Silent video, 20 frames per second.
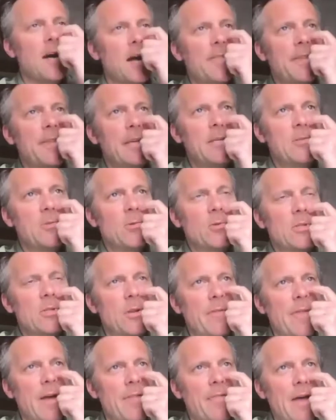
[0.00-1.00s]
It's also
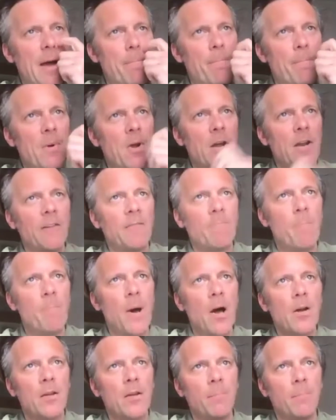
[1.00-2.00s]
that kind of
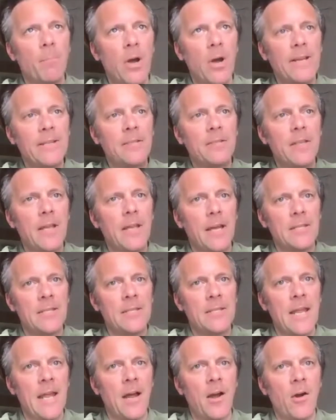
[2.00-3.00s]
bug and mindset is
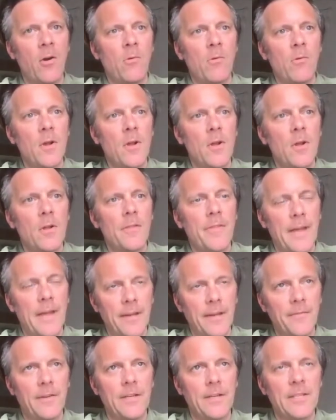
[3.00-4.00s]
now
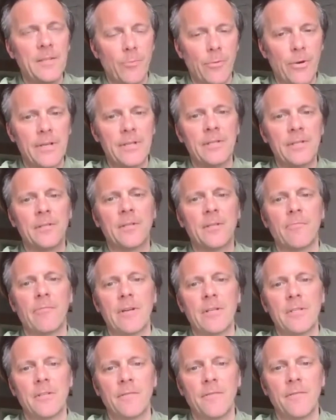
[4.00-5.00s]
thankfully spreading to the
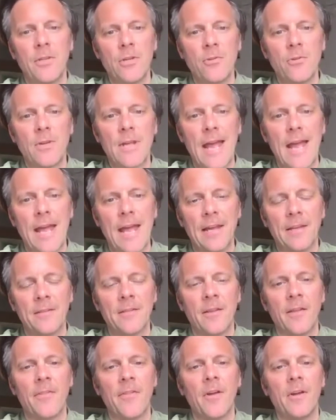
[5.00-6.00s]
rest of the UK as
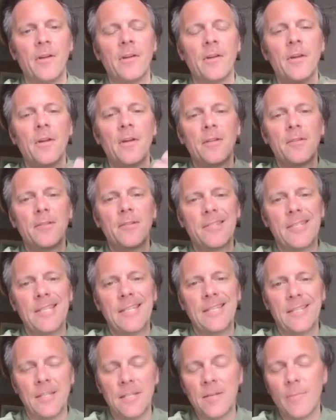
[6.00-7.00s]
other
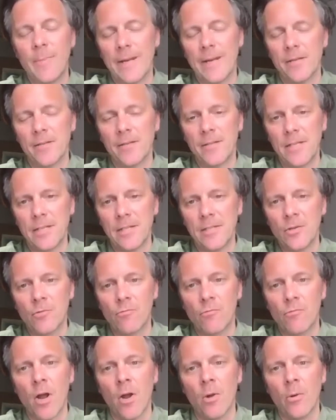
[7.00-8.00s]
independent scenes
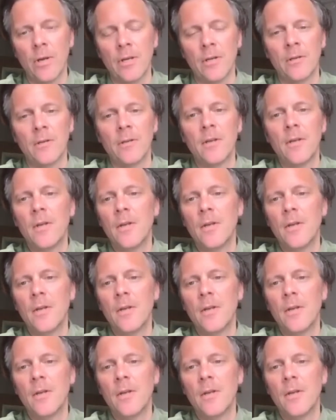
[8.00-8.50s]
grow in,